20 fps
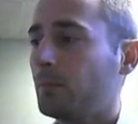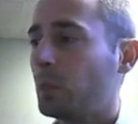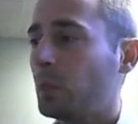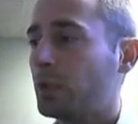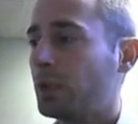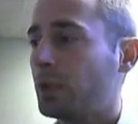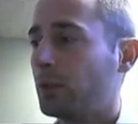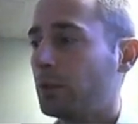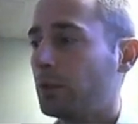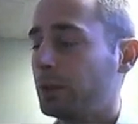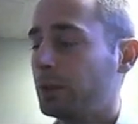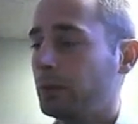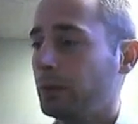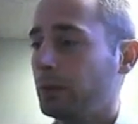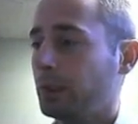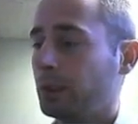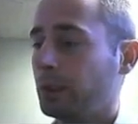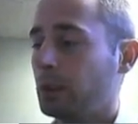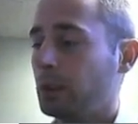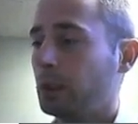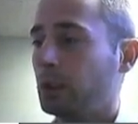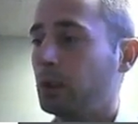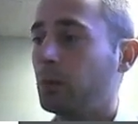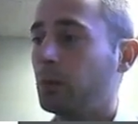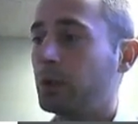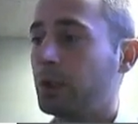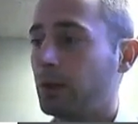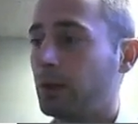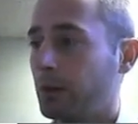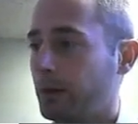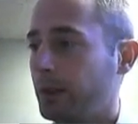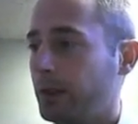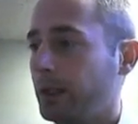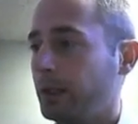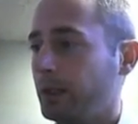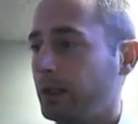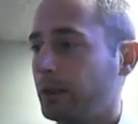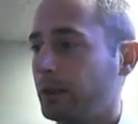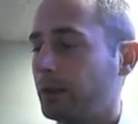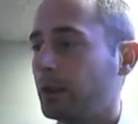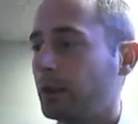were doing or what you were thinking,